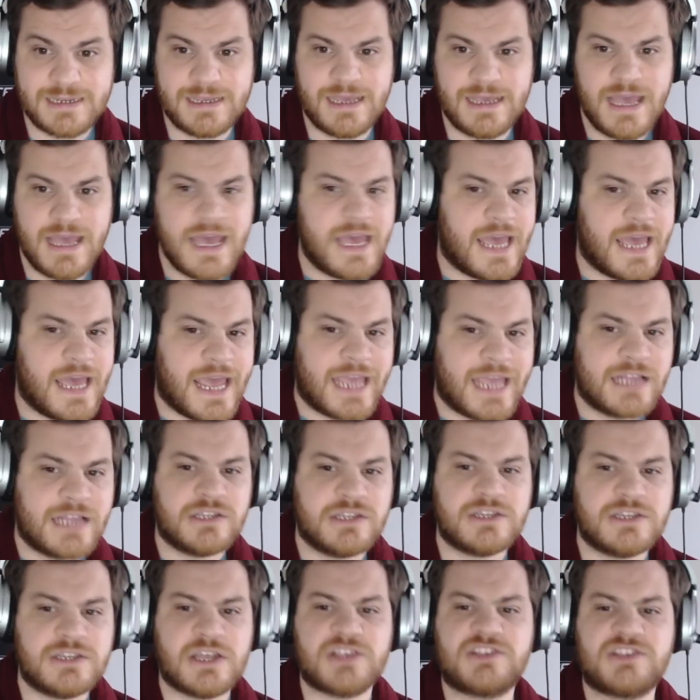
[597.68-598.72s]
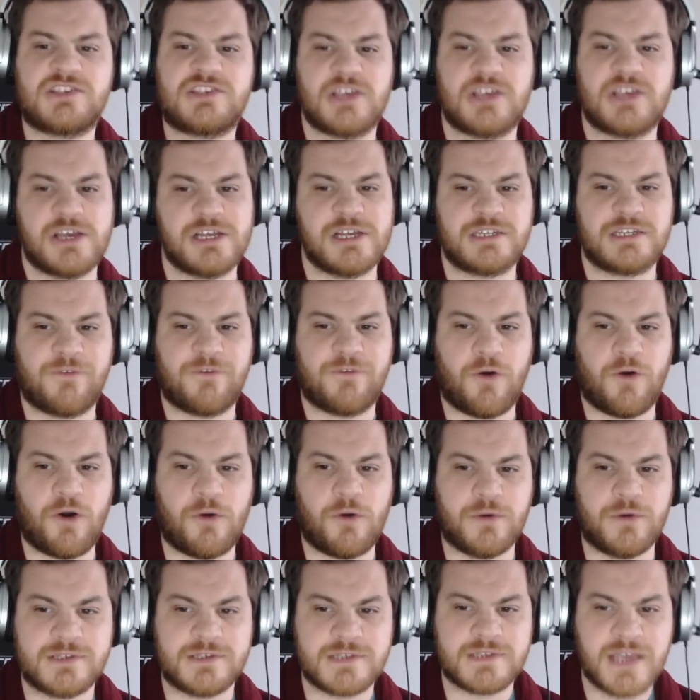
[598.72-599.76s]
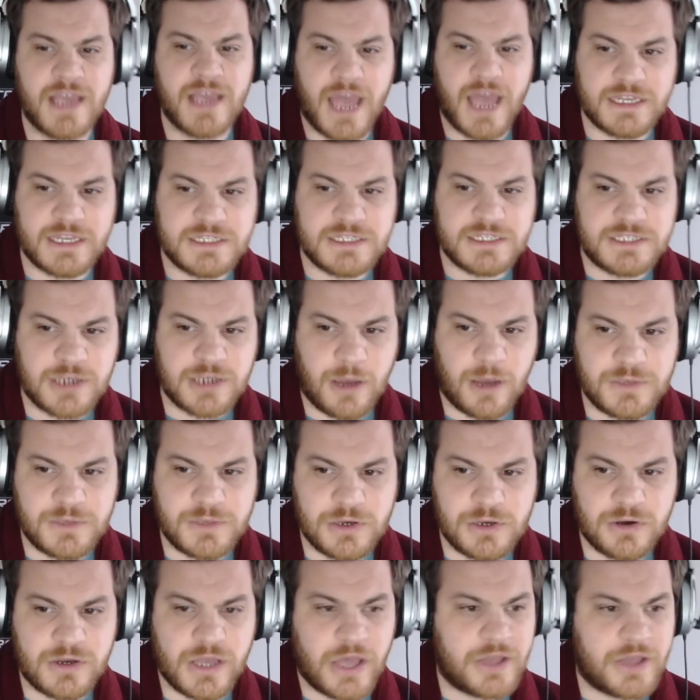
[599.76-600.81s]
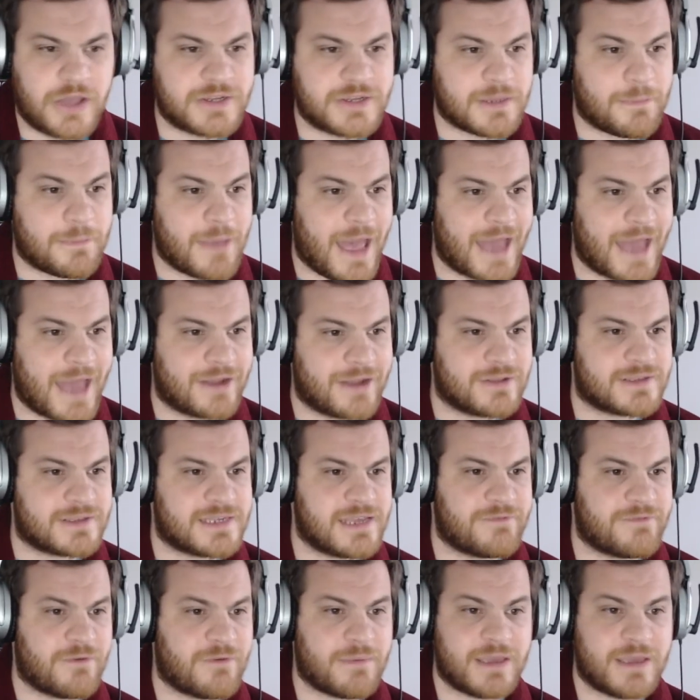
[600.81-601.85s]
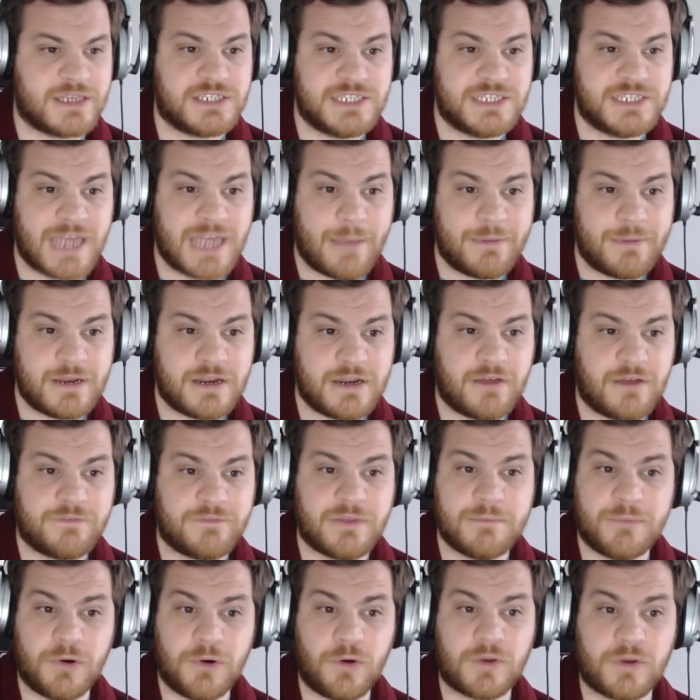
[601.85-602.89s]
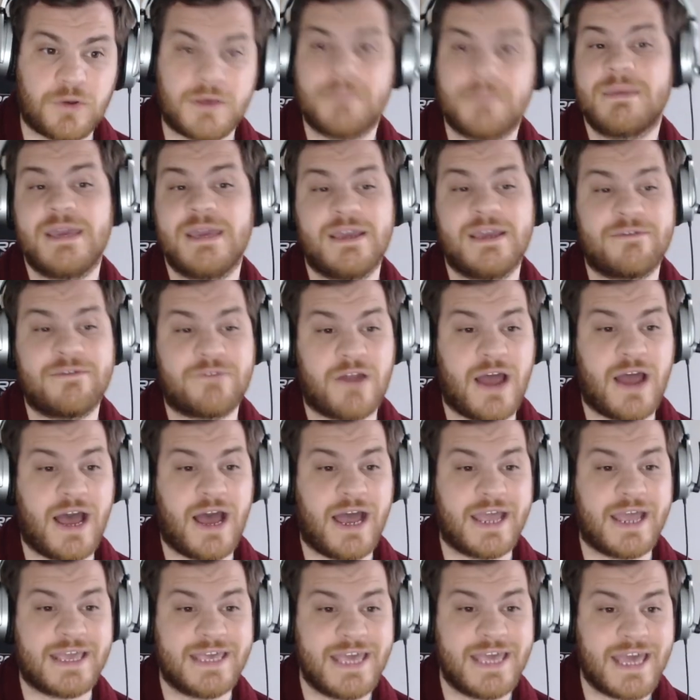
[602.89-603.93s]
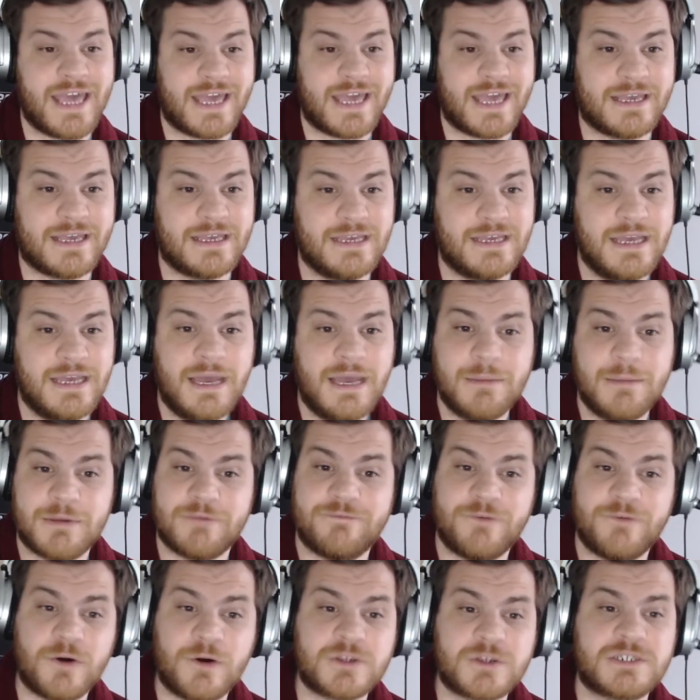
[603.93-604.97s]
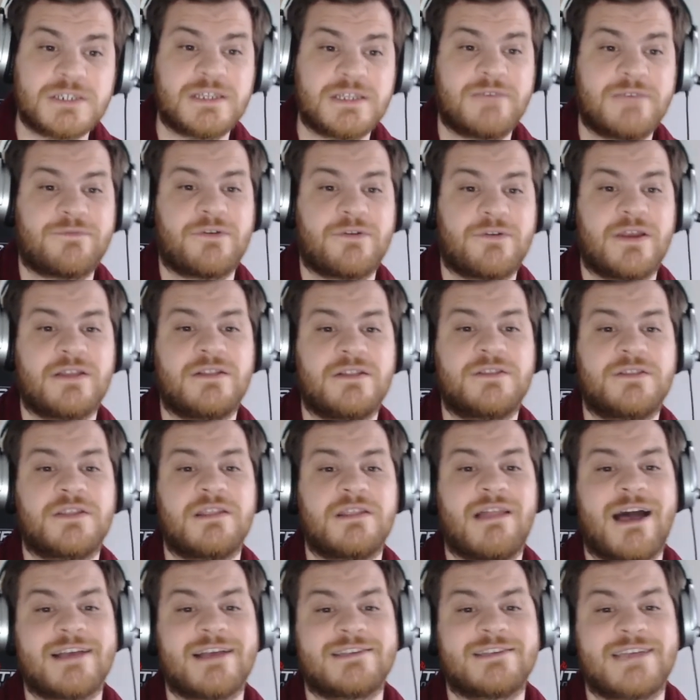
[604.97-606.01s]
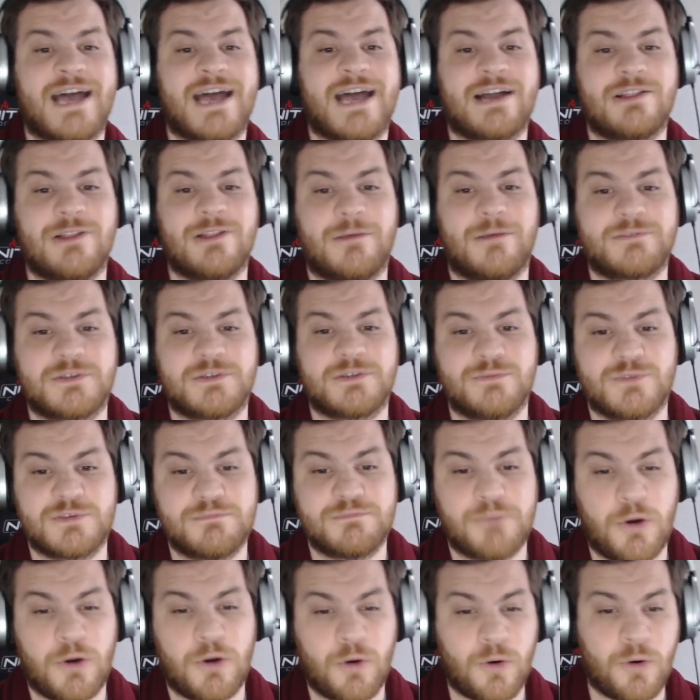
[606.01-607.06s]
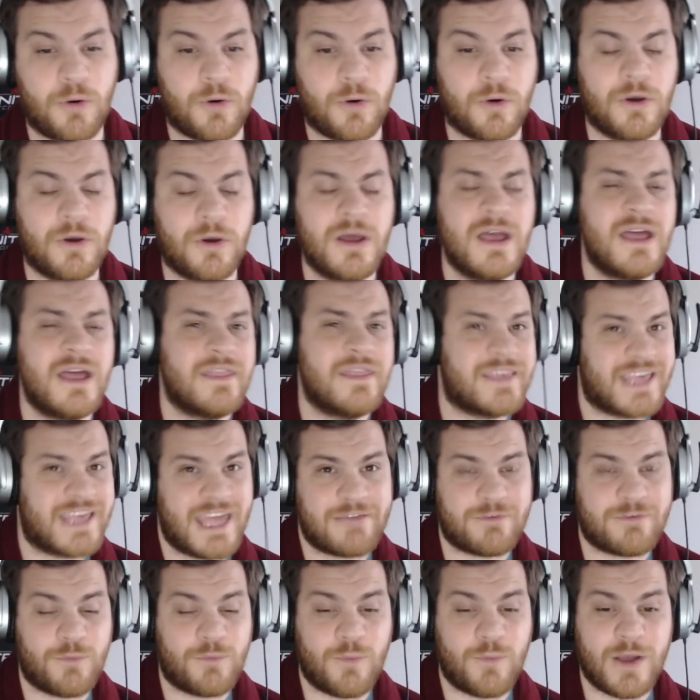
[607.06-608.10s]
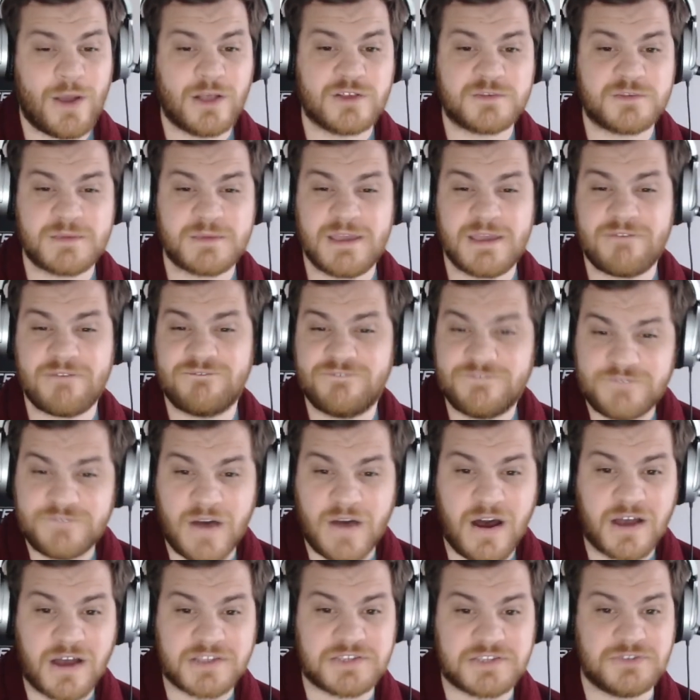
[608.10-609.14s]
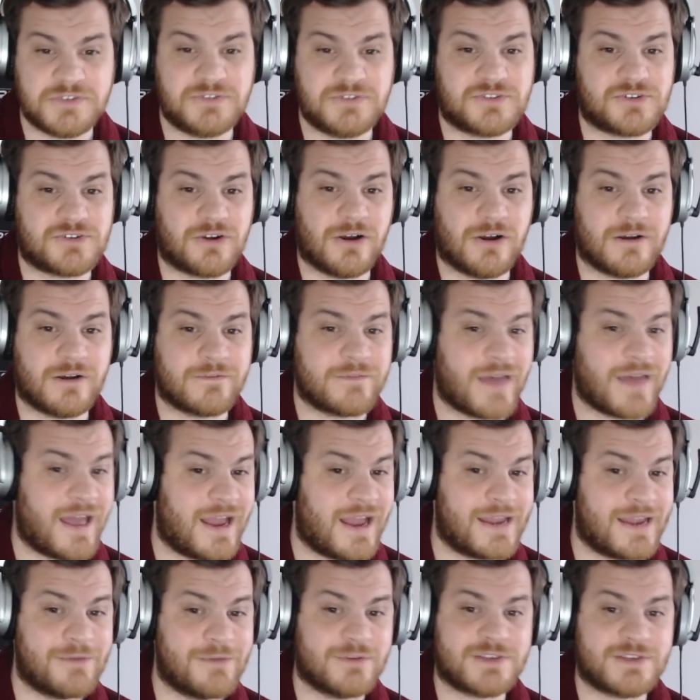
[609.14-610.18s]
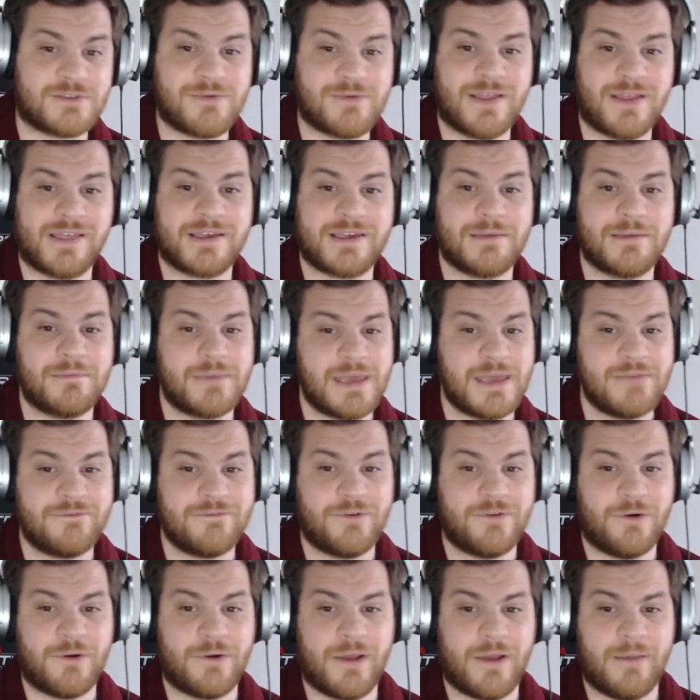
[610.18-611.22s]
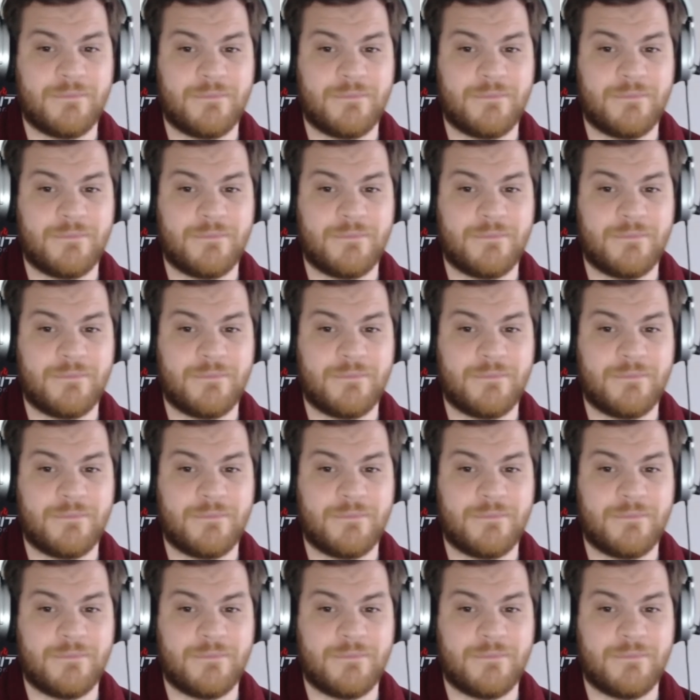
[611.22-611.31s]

England surged forwards, and Dom Young earned a penalty for being shepherded off the ball, competing for a high kick. Unfortunately for England, the last tackle option was poor. Kick from Wellesby far too strong for anyone to really compete for it.